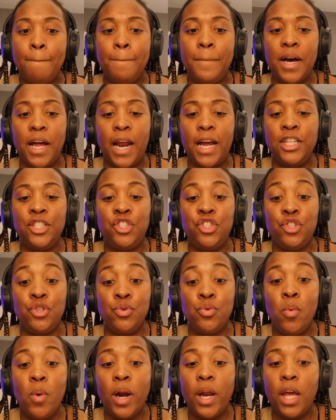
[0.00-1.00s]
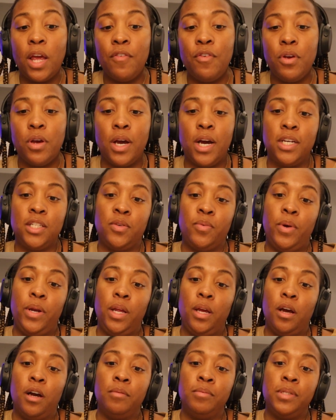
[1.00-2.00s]
but I do want to give you guys a
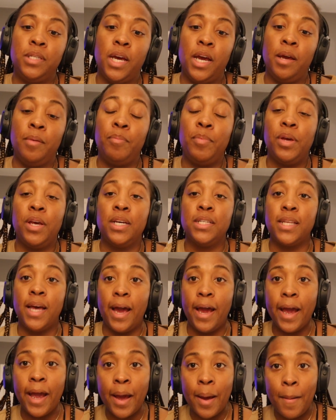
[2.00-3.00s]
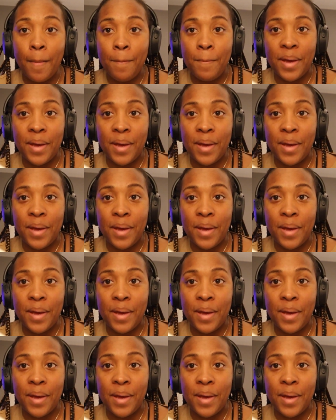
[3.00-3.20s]
reading update because I am